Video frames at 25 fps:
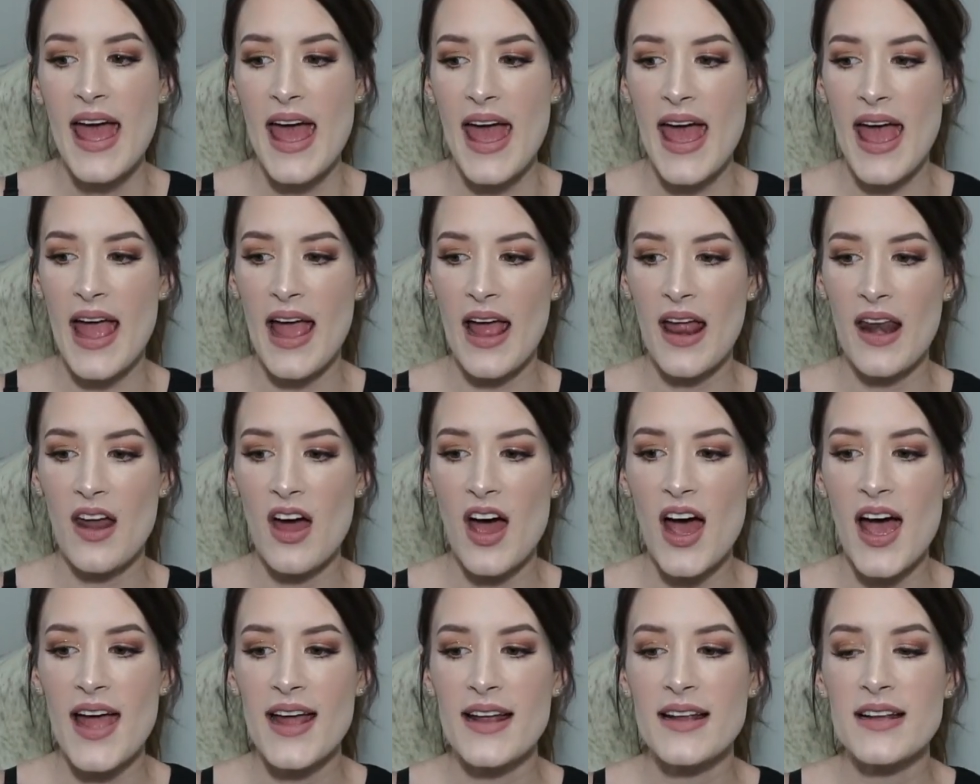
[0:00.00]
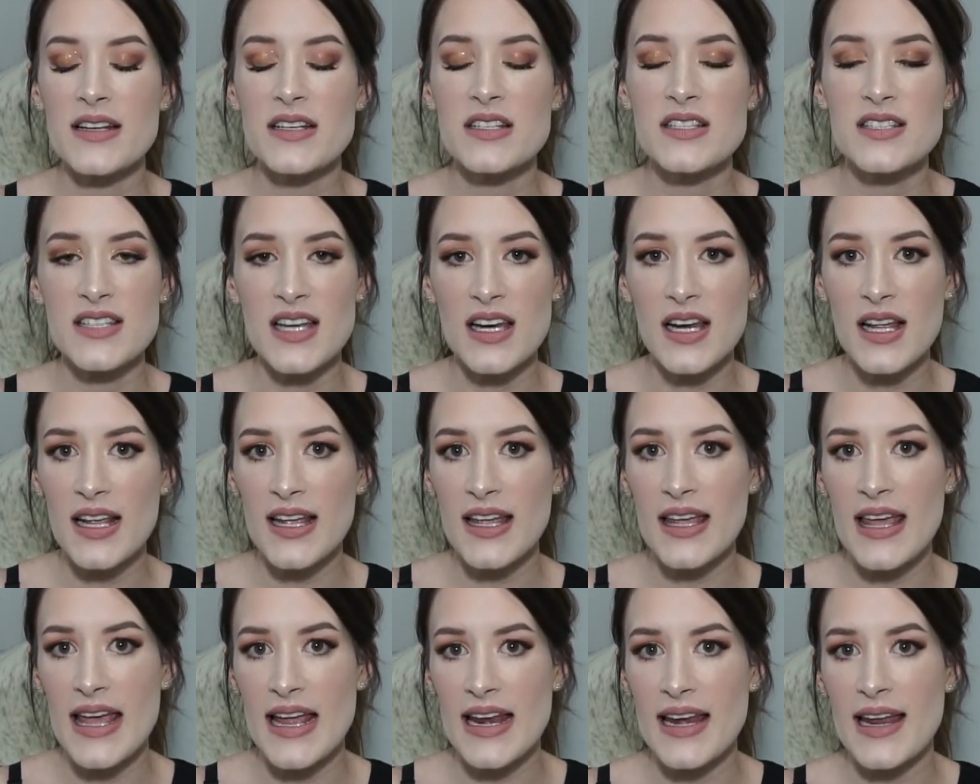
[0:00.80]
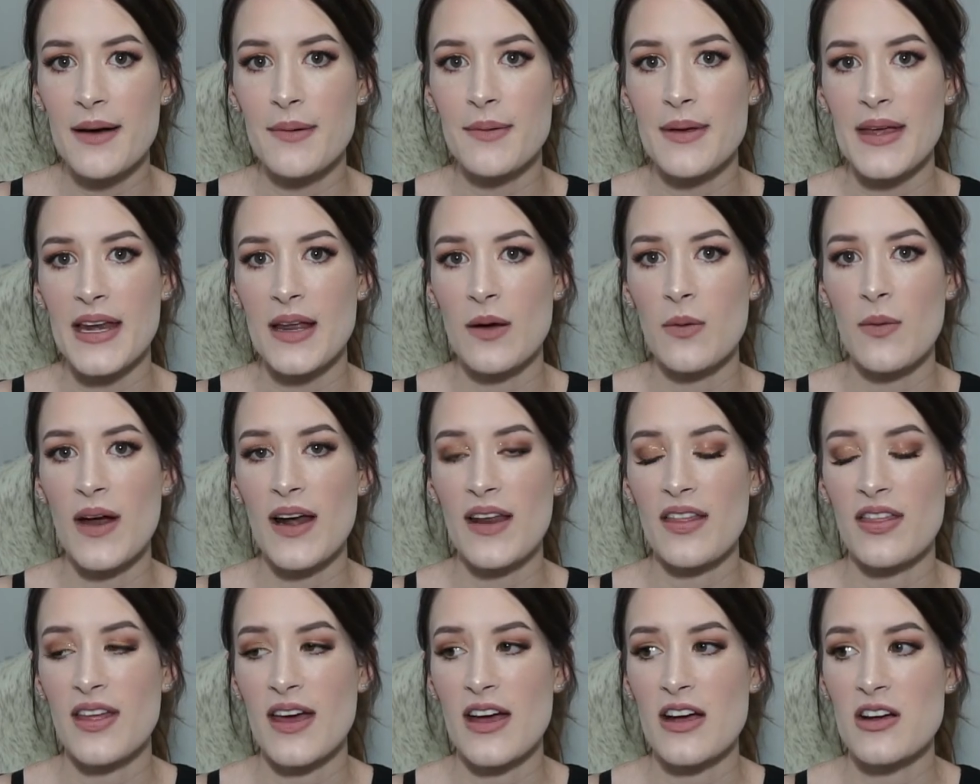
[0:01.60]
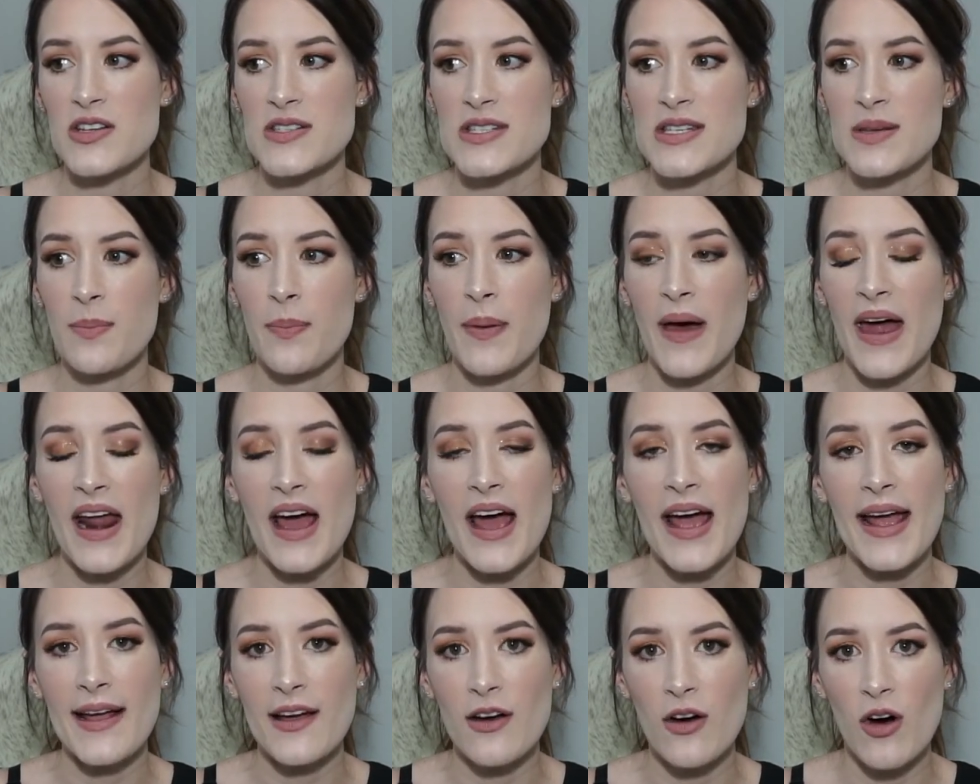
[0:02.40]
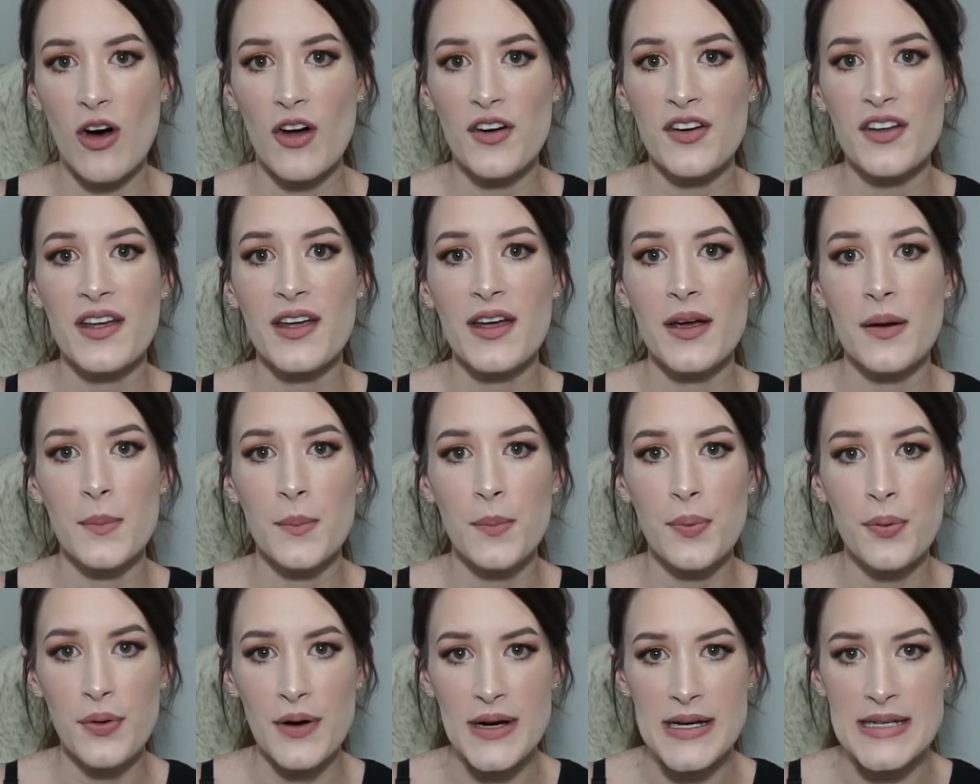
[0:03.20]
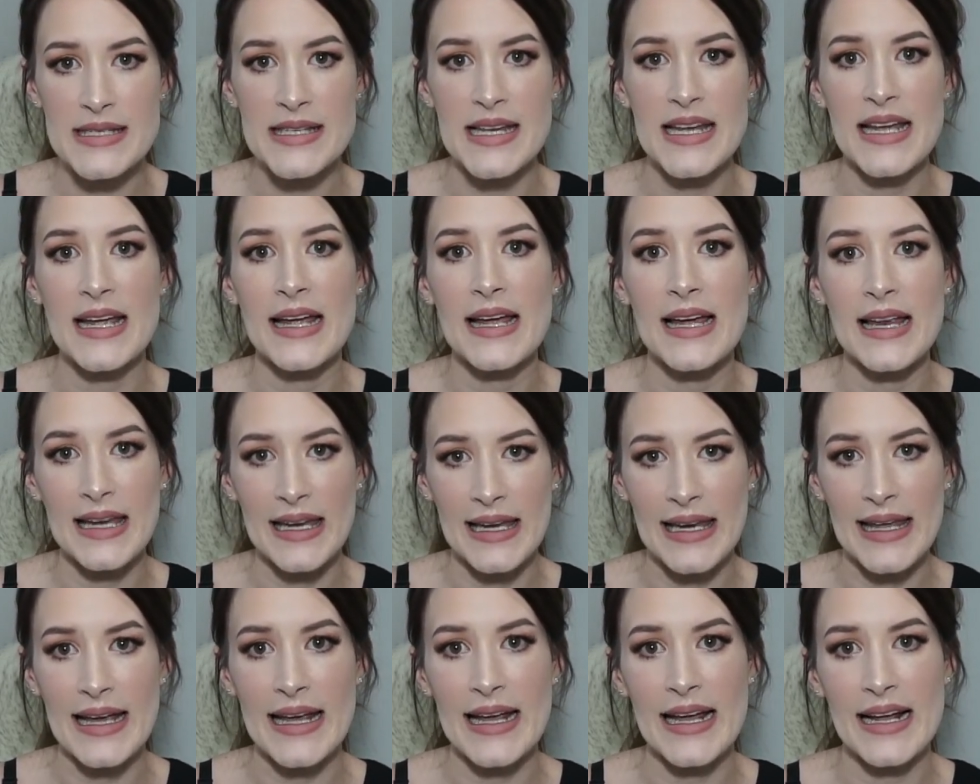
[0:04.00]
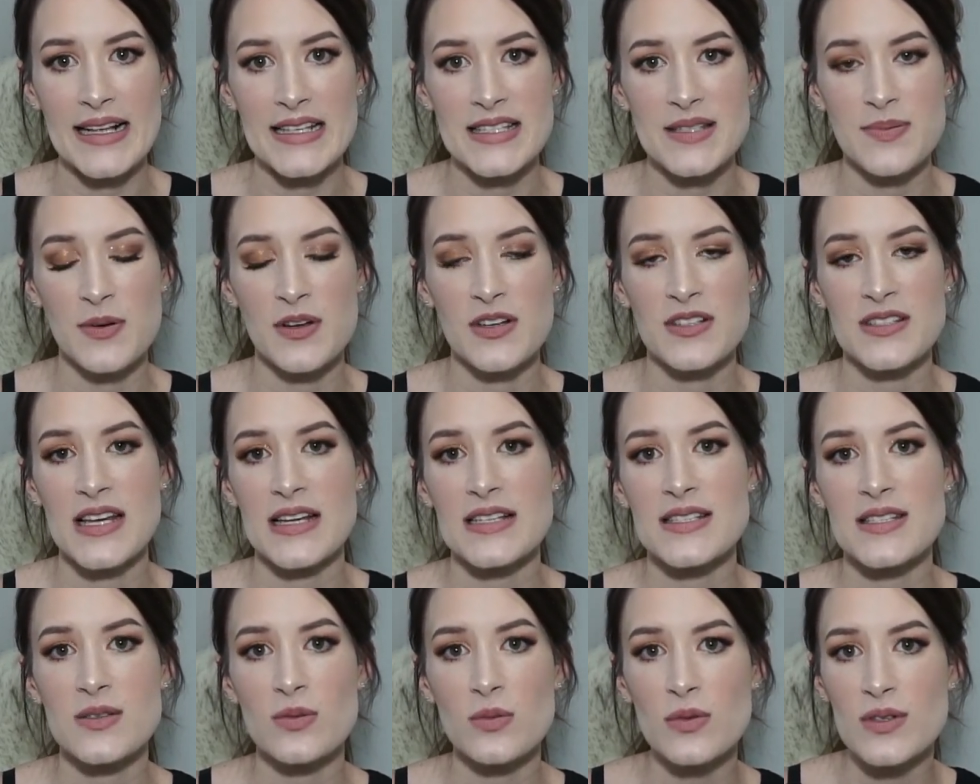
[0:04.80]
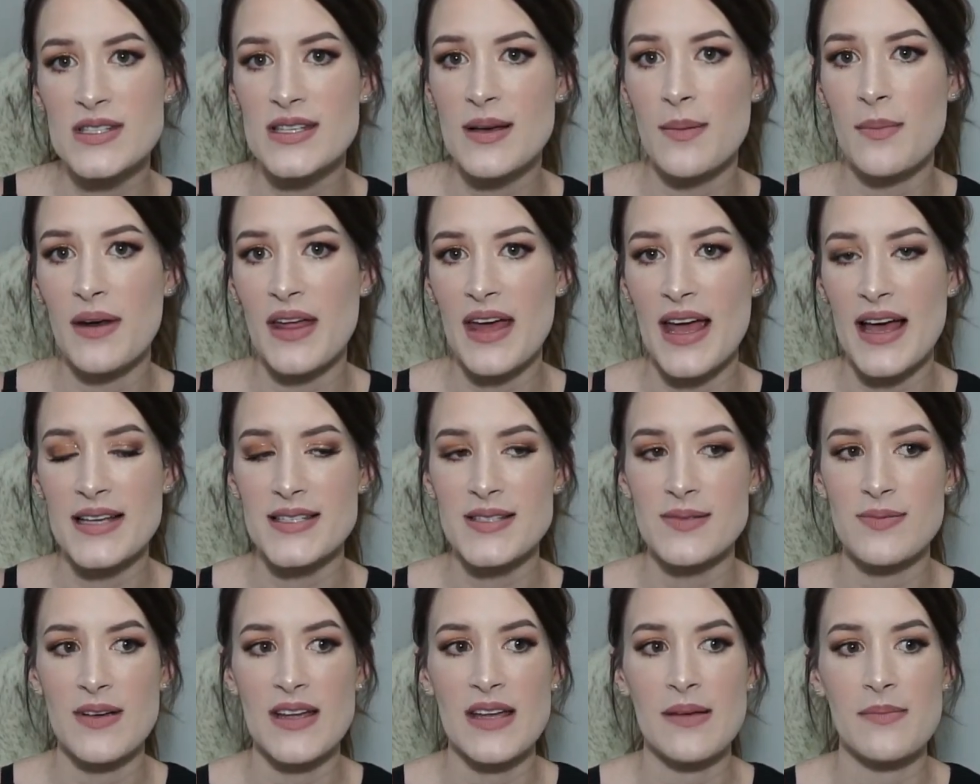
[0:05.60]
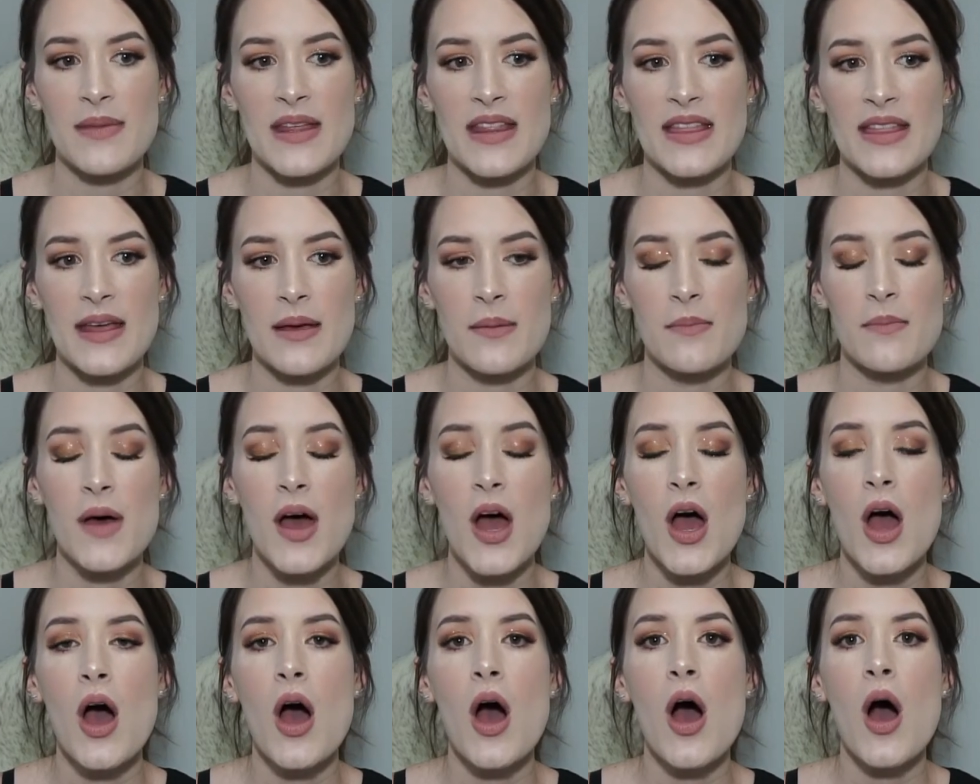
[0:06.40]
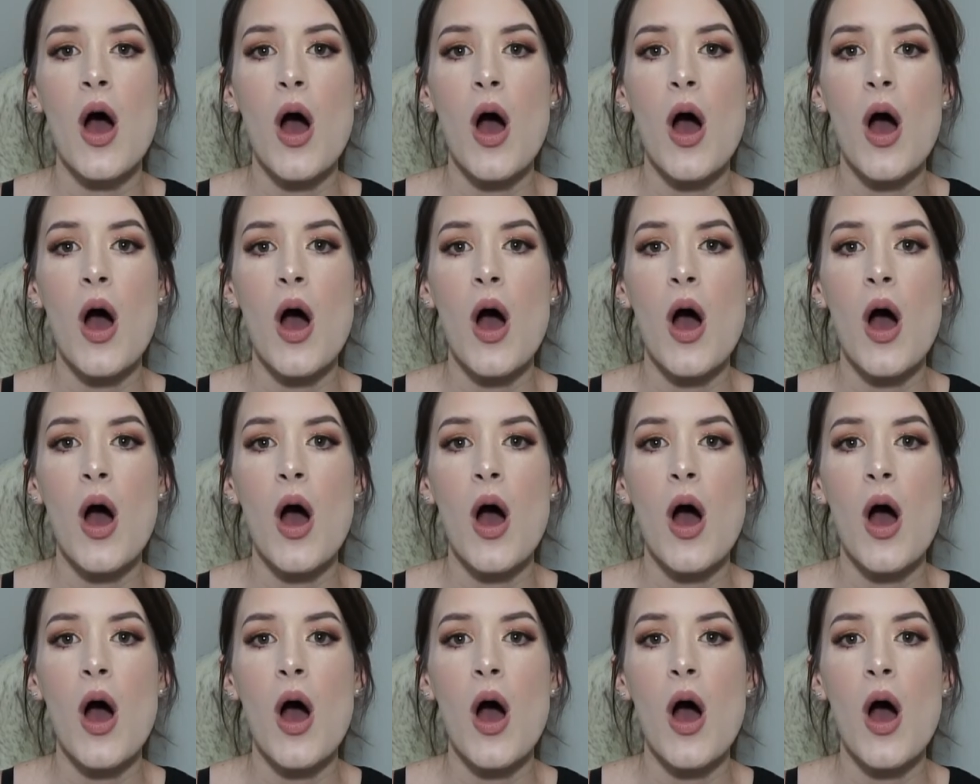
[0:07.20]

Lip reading: and I didn't end up getting one of those, but I got compressing leggings because I saw somebody else recommend them.